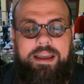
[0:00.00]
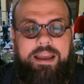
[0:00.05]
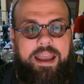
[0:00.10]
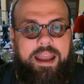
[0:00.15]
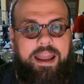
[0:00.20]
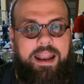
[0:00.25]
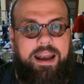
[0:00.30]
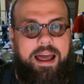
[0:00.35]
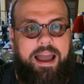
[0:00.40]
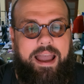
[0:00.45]

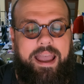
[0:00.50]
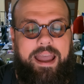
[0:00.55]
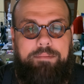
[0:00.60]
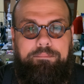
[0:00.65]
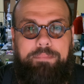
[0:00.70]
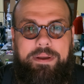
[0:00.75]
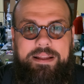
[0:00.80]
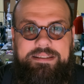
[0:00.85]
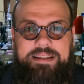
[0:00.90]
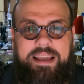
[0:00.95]
And I
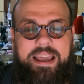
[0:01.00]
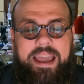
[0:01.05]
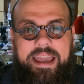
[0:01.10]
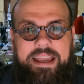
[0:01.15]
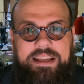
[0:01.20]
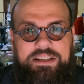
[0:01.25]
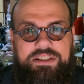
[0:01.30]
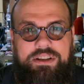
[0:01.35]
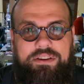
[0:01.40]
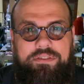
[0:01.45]
had been to
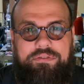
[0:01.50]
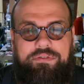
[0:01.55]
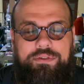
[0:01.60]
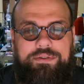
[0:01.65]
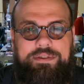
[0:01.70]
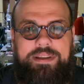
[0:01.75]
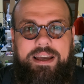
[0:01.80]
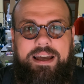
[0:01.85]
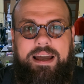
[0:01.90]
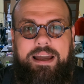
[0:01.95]
Asia a
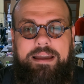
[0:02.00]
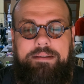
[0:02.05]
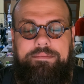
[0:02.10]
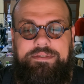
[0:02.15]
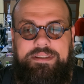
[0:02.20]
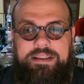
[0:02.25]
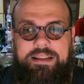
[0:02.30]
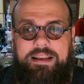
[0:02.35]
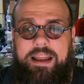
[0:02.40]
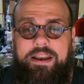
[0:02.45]
few
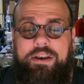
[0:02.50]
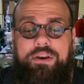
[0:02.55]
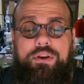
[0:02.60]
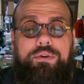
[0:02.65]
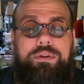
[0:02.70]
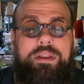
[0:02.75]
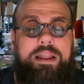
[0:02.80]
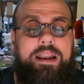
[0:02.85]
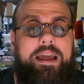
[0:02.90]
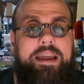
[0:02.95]
times, and I
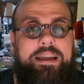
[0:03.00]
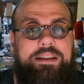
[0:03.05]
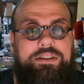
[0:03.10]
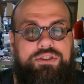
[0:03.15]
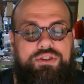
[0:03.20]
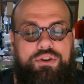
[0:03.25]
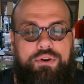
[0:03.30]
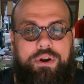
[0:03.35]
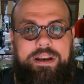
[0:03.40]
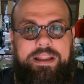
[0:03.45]
knew that I
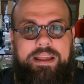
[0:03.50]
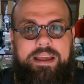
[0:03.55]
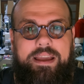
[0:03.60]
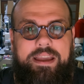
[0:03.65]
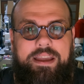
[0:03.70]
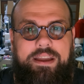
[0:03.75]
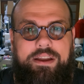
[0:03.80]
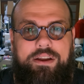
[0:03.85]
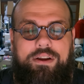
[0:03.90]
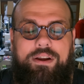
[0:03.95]
enjoyed it
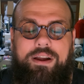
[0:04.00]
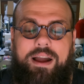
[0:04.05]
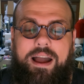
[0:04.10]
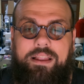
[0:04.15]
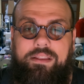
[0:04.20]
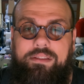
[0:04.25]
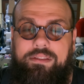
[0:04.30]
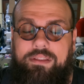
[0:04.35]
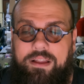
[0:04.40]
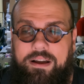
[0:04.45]
here.
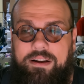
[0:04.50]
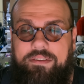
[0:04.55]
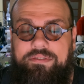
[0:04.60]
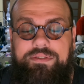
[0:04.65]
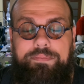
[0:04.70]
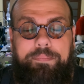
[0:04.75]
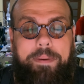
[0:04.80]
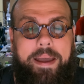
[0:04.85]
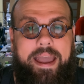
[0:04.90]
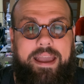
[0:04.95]
I
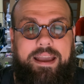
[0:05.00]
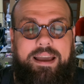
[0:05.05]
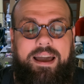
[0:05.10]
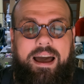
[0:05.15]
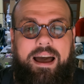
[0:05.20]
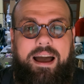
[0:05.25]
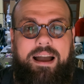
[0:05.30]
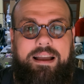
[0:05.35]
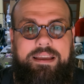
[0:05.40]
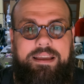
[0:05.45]
loved
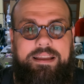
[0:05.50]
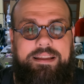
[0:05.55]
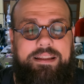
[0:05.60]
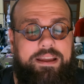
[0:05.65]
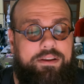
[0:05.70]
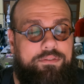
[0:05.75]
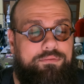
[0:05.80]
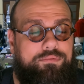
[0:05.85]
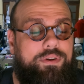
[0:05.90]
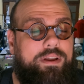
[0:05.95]
Bangkok.
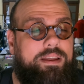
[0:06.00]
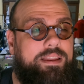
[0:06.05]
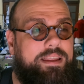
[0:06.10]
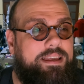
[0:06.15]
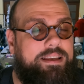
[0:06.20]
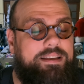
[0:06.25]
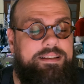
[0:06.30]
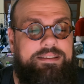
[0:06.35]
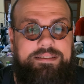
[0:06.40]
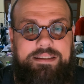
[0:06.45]
It
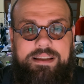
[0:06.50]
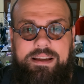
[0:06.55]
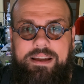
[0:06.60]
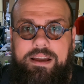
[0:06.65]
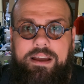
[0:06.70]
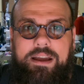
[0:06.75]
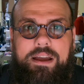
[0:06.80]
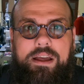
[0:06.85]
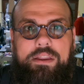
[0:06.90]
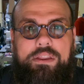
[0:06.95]
really is
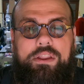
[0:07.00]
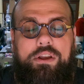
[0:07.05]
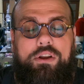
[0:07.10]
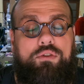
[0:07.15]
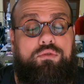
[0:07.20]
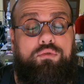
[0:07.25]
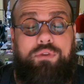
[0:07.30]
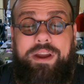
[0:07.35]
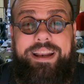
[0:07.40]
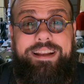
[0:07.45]
the
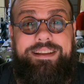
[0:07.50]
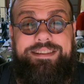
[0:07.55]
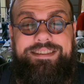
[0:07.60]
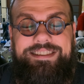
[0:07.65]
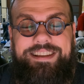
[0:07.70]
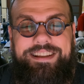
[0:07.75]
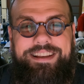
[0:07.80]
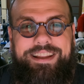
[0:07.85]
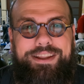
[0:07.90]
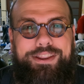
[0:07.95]
greatest
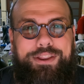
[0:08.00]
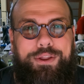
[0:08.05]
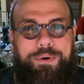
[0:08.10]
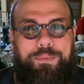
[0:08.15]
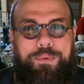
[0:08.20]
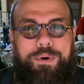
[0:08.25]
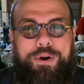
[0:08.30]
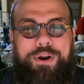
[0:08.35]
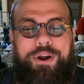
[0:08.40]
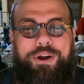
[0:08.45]
city in the
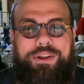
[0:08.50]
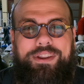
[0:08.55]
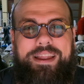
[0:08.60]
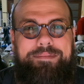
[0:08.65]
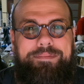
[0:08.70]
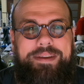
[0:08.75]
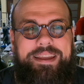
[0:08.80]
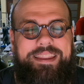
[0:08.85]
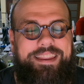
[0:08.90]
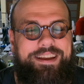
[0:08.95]
world.
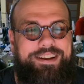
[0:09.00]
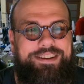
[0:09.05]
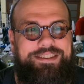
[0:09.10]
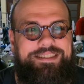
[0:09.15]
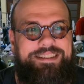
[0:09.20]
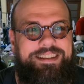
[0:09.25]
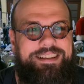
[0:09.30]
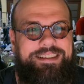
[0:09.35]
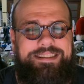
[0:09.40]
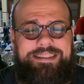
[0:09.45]
I mean,
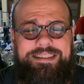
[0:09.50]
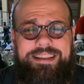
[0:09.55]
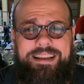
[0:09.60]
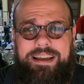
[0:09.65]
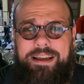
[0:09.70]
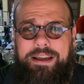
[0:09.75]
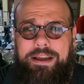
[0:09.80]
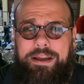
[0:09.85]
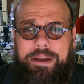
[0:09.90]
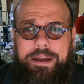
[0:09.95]

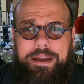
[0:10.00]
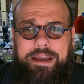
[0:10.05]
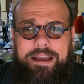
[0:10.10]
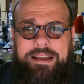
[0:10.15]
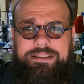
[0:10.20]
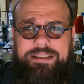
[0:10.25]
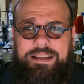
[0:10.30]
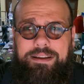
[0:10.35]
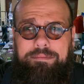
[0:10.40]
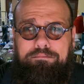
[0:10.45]

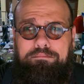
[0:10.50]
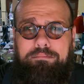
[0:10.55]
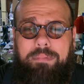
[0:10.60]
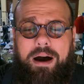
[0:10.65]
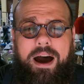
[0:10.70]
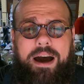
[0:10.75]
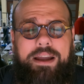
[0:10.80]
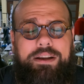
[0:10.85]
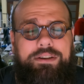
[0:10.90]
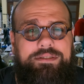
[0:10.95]
it's a
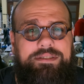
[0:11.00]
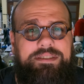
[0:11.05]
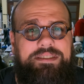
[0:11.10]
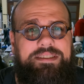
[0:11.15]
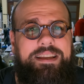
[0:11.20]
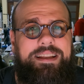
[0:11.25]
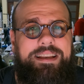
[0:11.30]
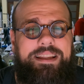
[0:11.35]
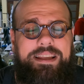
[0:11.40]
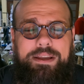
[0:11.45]
modern
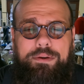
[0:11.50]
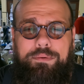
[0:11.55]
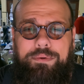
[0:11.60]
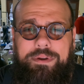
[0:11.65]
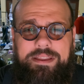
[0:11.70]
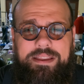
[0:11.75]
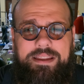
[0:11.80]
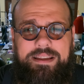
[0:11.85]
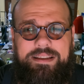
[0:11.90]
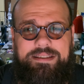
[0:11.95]
city
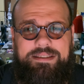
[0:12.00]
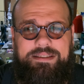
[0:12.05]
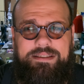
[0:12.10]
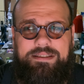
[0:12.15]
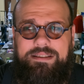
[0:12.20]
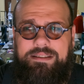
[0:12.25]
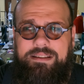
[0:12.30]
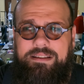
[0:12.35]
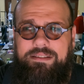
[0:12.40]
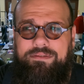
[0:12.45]
with
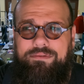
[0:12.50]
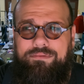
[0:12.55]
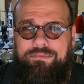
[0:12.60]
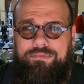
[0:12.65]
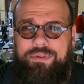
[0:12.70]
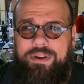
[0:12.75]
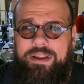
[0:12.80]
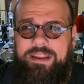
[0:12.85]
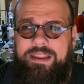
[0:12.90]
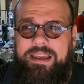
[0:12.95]
this
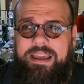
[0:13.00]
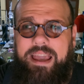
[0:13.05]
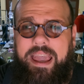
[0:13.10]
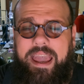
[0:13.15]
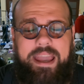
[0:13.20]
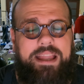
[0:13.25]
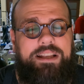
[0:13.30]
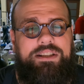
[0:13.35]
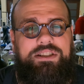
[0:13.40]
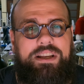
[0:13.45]
really
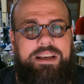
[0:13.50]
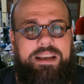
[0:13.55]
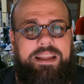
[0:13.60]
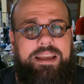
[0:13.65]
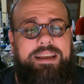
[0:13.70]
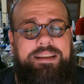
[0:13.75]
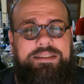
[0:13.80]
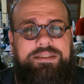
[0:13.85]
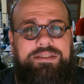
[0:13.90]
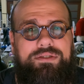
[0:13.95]
ancient
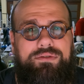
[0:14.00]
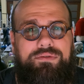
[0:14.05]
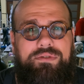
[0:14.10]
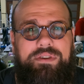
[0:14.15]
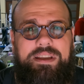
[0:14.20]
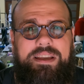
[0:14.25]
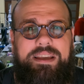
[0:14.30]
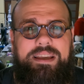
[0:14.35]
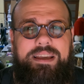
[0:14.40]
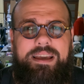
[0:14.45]

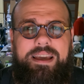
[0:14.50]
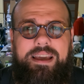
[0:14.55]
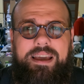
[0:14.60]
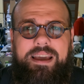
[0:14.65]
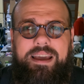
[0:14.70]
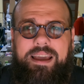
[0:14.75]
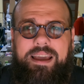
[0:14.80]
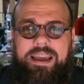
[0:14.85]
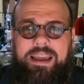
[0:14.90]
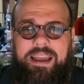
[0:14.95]
history
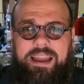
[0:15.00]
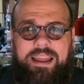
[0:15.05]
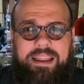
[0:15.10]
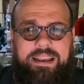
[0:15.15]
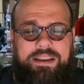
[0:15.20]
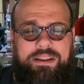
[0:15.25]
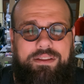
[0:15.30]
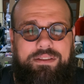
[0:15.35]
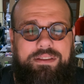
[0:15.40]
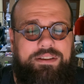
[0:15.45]

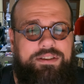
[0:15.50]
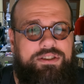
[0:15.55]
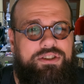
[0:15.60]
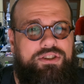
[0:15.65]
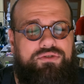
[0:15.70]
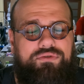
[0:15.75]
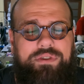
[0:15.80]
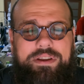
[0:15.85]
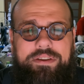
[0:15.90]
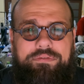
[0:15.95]
and the
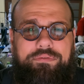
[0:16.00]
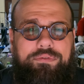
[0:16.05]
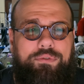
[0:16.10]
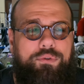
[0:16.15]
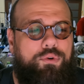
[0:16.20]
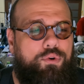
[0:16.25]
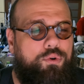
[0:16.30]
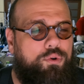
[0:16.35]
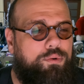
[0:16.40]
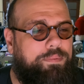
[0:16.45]
street
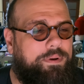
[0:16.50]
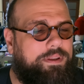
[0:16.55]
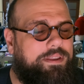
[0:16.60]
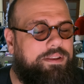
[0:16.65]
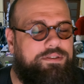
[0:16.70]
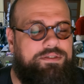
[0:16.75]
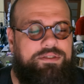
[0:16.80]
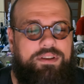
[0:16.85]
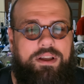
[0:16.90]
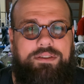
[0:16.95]
food, but
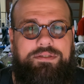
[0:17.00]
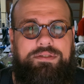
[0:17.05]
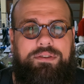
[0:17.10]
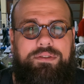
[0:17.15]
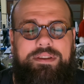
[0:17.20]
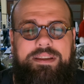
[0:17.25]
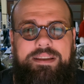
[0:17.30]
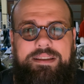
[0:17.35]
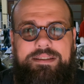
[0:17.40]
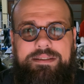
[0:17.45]
there's
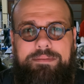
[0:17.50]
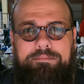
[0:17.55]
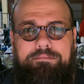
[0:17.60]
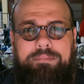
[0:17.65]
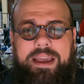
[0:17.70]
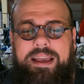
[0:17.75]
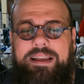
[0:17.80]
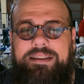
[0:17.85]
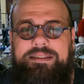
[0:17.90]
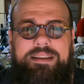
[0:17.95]
also these
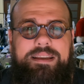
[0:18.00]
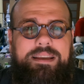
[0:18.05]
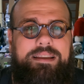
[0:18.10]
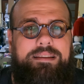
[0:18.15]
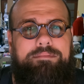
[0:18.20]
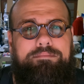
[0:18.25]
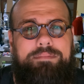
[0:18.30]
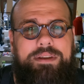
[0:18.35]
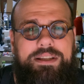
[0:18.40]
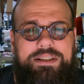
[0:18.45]

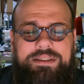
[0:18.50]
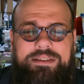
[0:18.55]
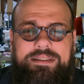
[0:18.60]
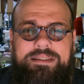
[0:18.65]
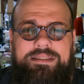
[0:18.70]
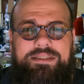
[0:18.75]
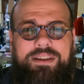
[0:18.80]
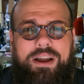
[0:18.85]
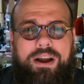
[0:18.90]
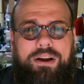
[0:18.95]
amazing
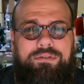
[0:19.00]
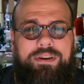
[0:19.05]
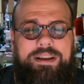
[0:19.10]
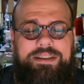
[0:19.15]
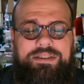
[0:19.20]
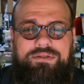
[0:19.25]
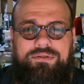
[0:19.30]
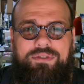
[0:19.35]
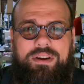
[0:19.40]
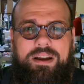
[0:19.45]
Michelin star
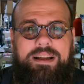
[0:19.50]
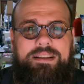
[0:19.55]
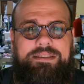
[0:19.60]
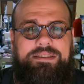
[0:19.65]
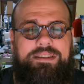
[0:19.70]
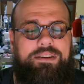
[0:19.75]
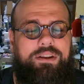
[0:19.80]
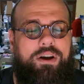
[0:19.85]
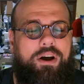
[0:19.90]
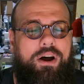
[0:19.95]

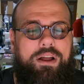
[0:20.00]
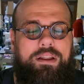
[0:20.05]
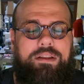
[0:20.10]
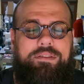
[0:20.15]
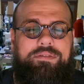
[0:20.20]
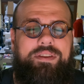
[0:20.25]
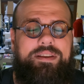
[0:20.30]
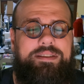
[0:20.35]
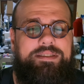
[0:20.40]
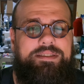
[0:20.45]
restaurants and all
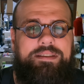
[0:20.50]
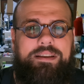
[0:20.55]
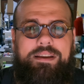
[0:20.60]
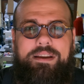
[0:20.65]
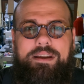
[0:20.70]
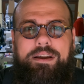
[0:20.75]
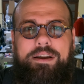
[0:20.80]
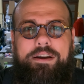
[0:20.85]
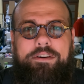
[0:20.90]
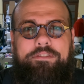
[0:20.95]
of this
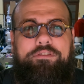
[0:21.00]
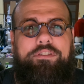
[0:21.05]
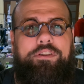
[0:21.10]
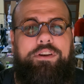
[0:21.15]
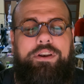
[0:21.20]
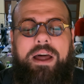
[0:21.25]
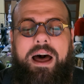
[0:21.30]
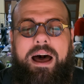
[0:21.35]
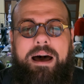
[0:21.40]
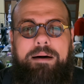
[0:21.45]

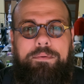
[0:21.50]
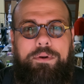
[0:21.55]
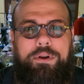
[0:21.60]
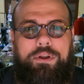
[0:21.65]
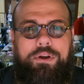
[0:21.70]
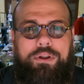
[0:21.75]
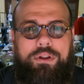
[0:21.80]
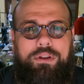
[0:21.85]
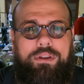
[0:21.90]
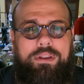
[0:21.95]

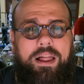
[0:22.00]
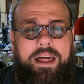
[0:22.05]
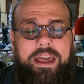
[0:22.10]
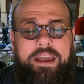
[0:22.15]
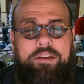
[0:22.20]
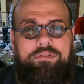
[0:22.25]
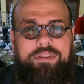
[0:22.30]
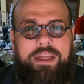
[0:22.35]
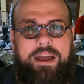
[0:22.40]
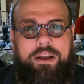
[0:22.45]
phenomenal
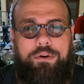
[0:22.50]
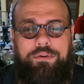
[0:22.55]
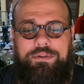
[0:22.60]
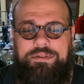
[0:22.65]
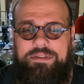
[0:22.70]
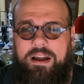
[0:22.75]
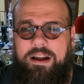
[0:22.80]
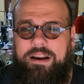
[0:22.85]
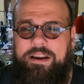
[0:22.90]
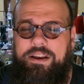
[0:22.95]
life that
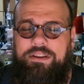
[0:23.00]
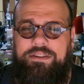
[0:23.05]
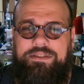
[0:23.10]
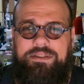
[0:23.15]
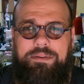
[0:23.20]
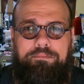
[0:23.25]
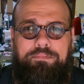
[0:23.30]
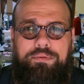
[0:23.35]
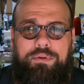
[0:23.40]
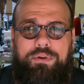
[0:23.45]
goes on here.
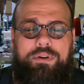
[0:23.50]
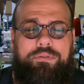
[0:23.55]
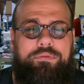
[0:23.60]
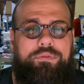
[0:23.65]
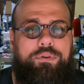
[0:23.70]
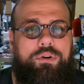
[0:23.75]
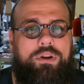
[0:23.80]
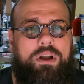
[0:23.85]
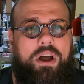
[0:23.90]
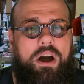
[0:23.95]
There's a
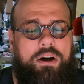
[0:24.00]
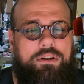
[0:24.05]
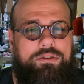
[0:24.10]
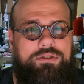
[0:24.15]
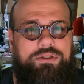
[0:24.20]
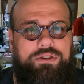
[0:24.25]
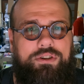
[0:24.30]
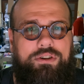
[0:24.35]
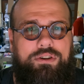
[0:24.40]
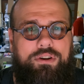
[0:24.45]
beautiful
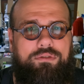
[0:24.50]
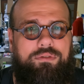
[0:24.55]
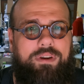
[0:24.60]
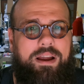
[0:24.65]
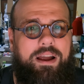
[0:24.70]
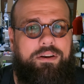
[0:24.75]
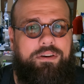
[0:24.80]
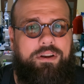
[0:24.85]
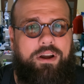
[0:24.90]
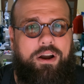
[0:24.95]
culture
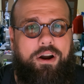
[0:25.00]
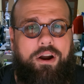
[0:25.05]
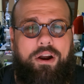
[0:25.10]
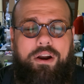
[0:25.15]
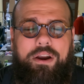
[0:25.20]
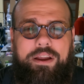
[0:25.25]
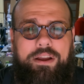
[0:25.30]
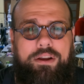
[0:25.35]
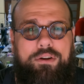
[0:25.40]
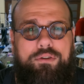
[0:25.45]
around
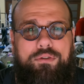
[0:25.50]
art and